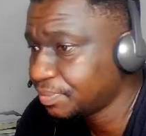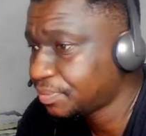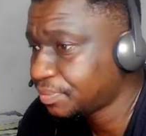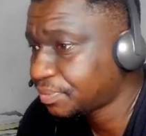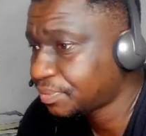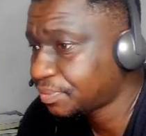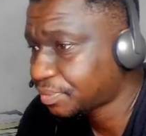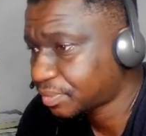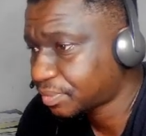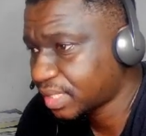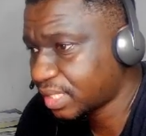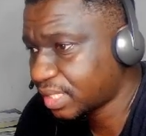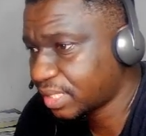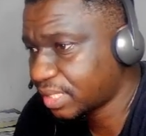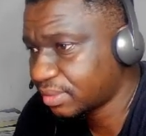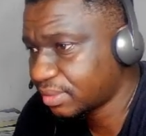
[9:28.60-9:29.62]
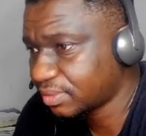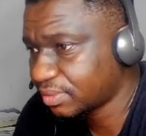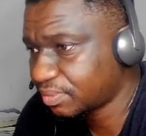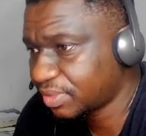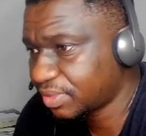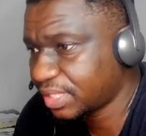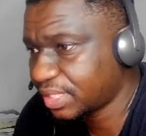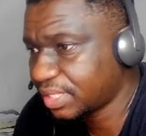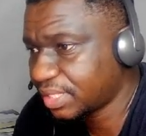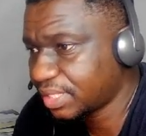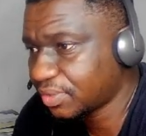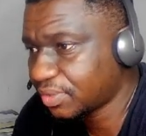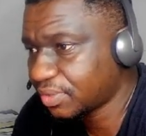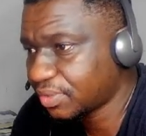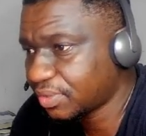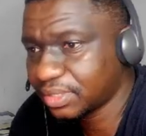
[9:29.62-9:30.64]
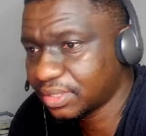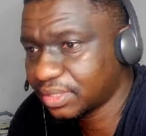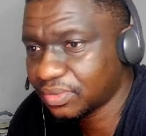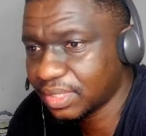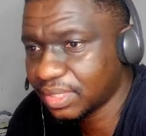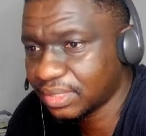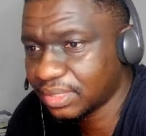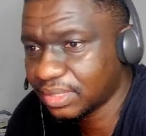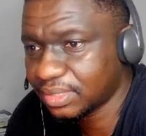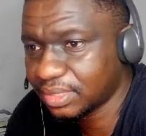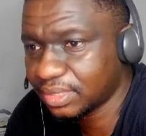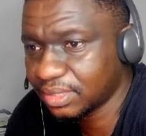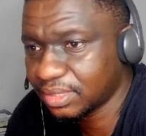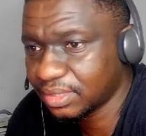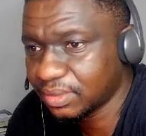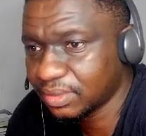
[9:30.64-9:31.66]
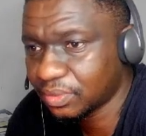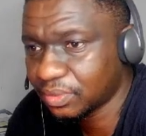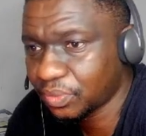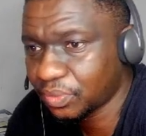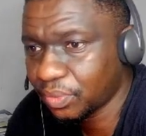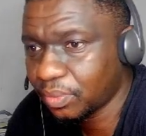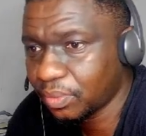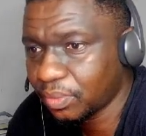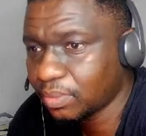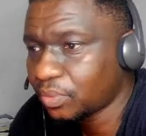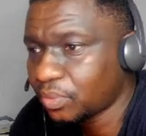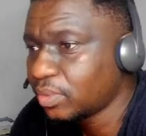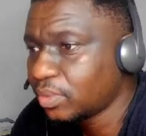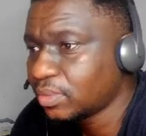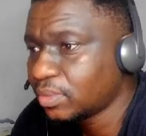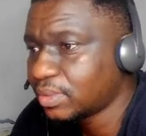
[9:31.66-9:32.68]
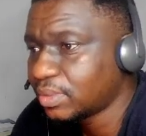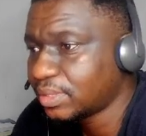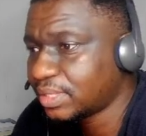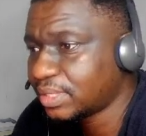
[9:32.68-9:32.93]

and bring in the constituencies. Then